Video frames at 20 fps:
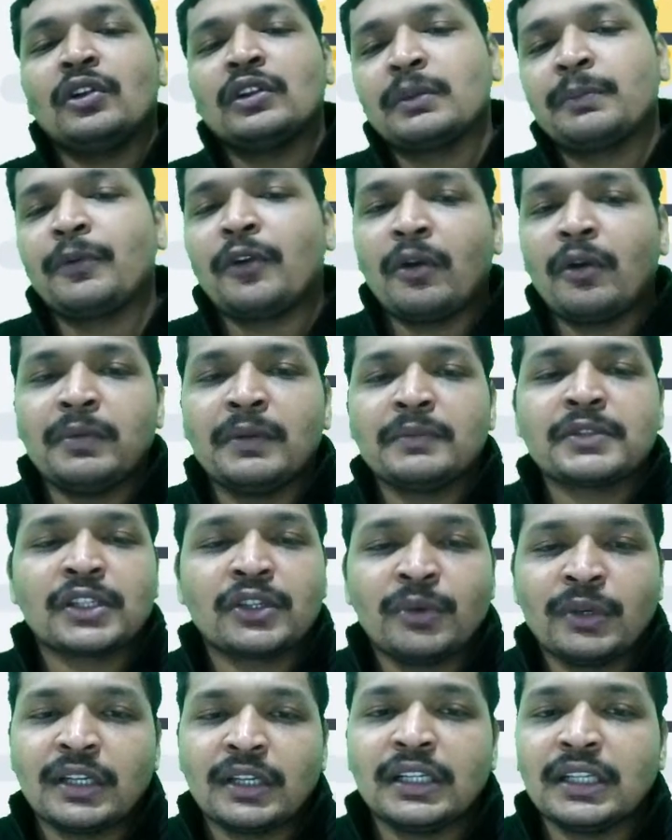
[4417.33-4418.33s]
the problems
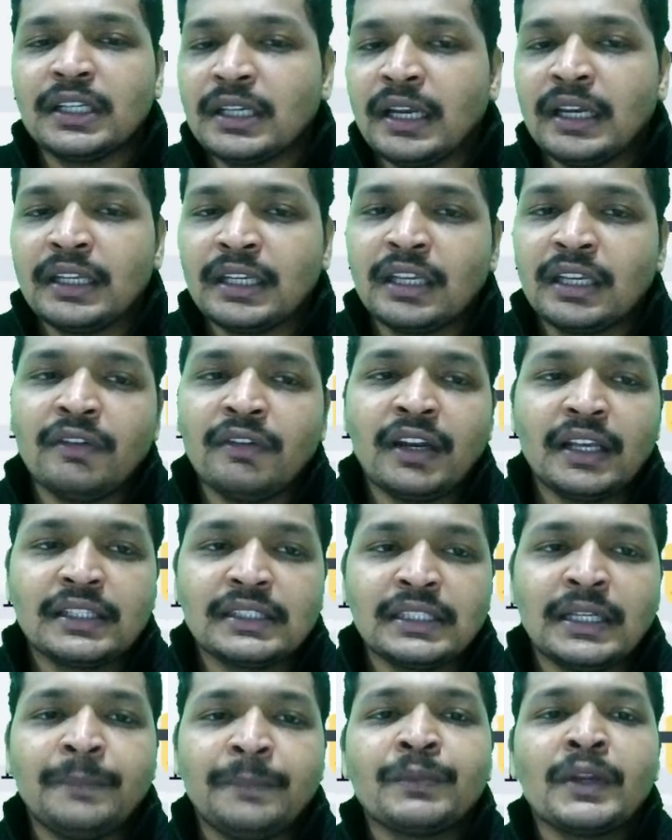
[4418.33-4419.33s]
quickly in any given
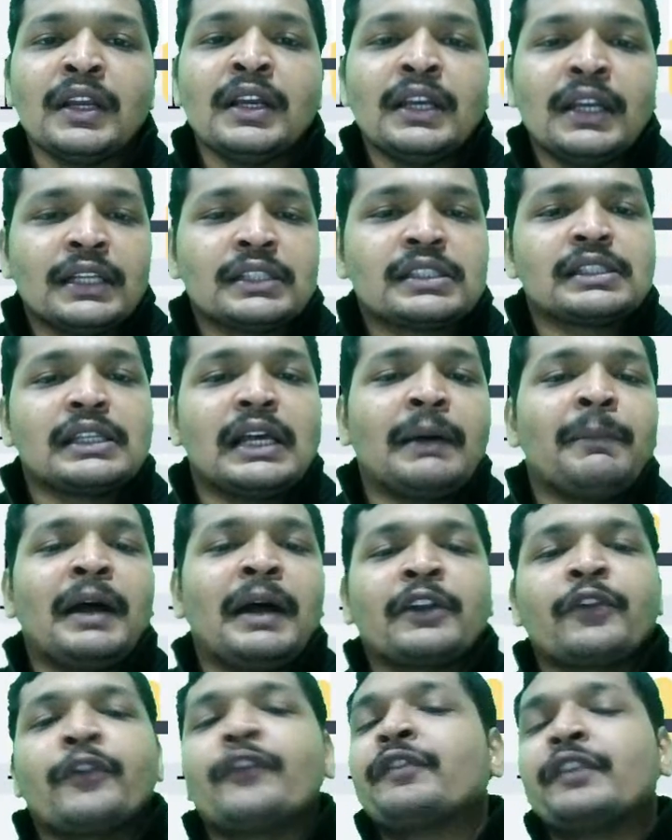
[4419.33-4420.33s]
exam. It's a
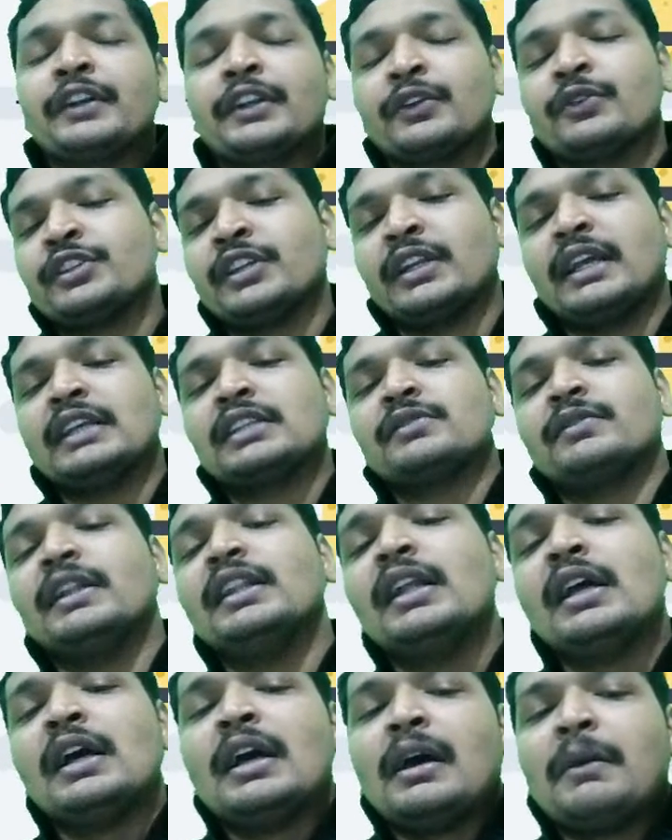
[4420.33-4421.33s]
matter of intuition as
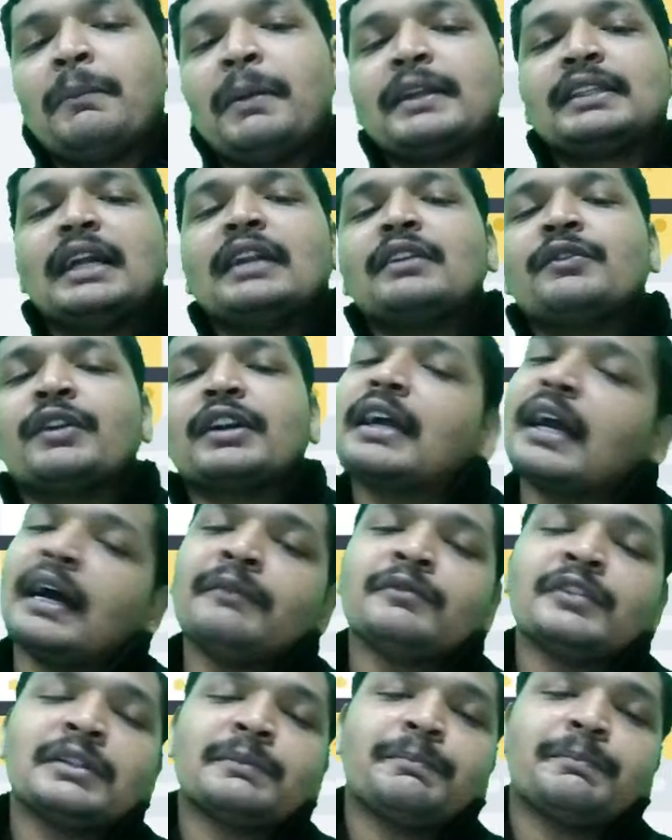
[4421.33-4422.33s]
well, but that would come
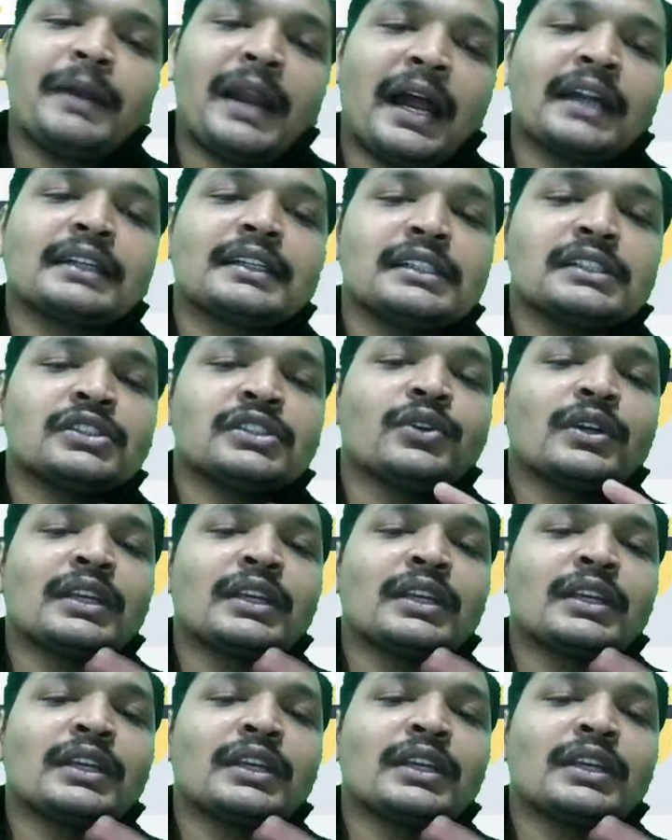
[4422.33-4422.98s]
with practice. So